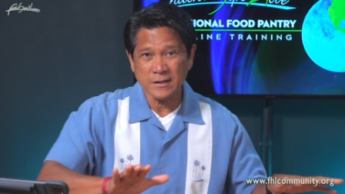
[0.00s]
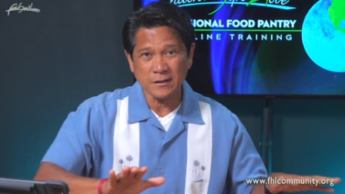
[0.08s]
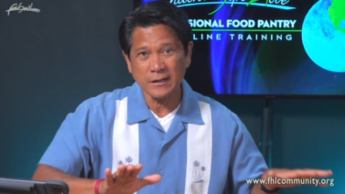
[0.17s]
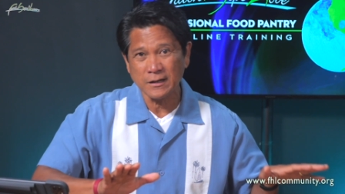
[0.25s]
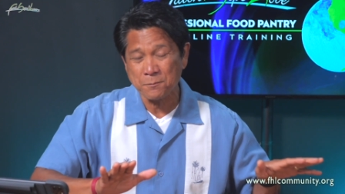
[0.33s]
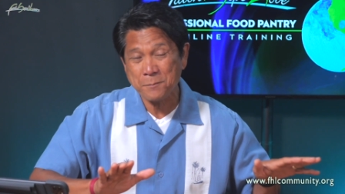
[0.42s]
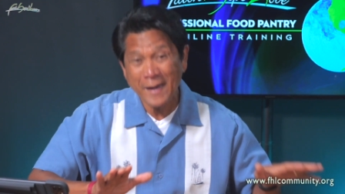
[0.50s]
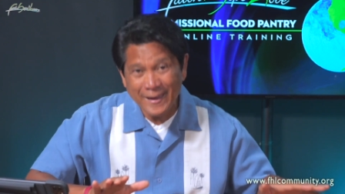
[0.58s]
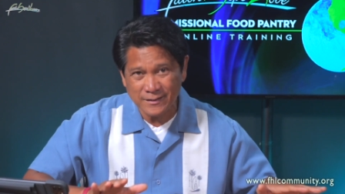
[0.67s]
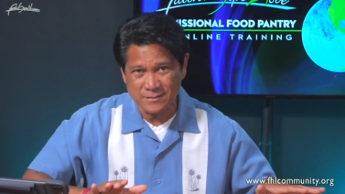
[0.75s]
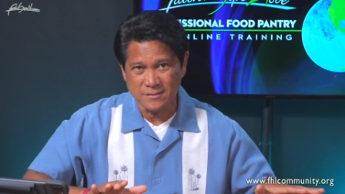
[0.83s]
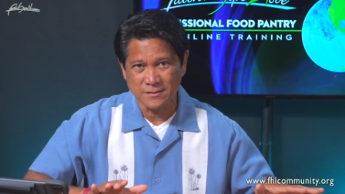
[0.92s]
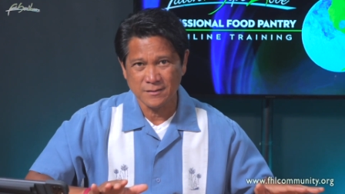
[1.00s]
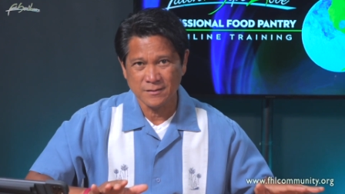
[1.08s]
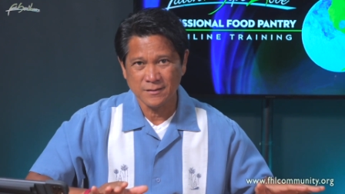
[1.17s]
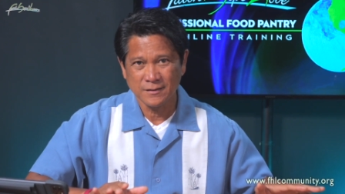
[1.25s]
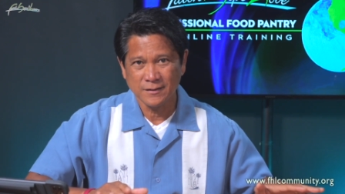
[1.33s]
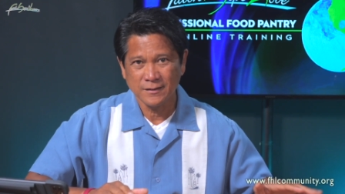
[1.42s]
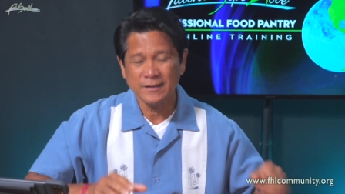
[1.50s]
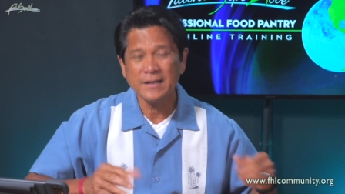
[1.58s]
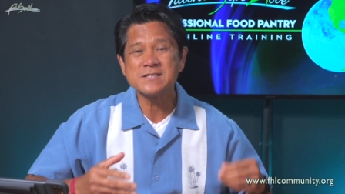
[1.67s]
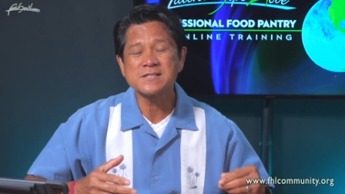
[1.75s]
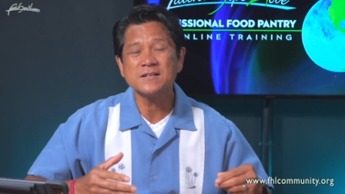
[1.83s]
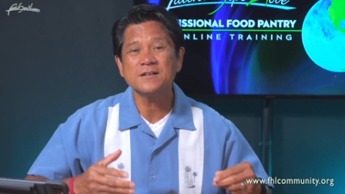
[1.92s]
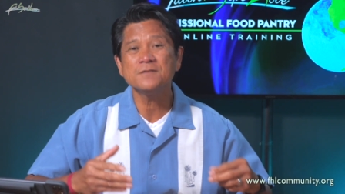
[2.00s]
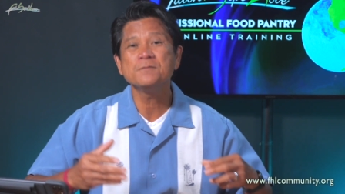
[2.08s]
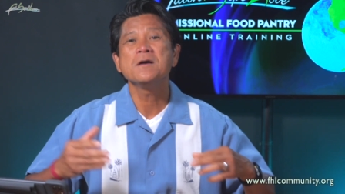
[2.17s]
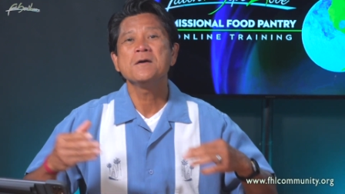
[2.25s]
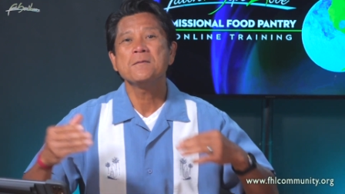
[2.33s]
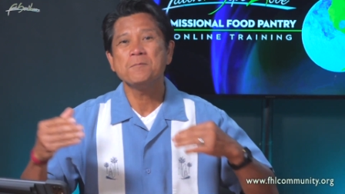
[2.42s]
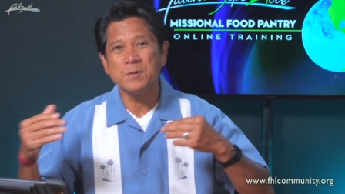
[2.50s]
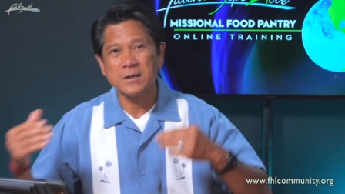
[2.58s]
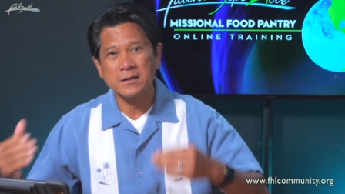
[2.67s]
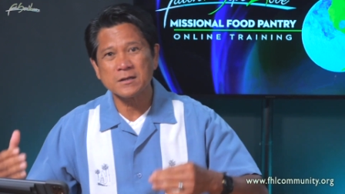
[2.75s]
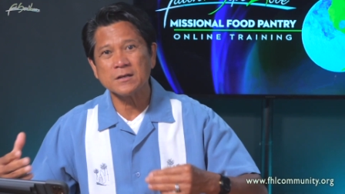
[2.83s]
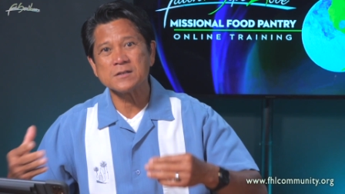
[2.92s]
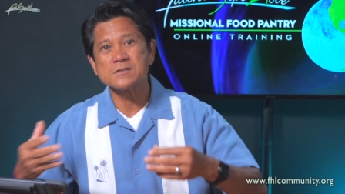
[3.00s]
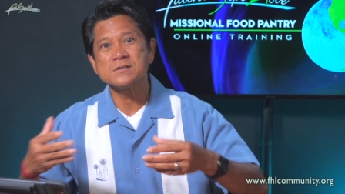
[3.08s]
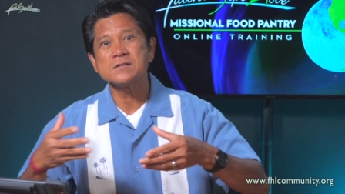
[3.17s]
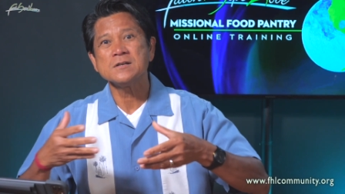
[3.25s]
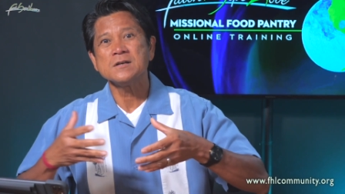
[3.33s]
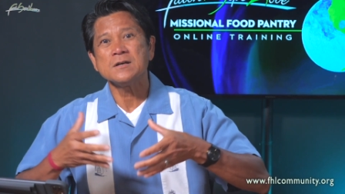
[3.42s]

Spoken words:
they are getting paid. They serve because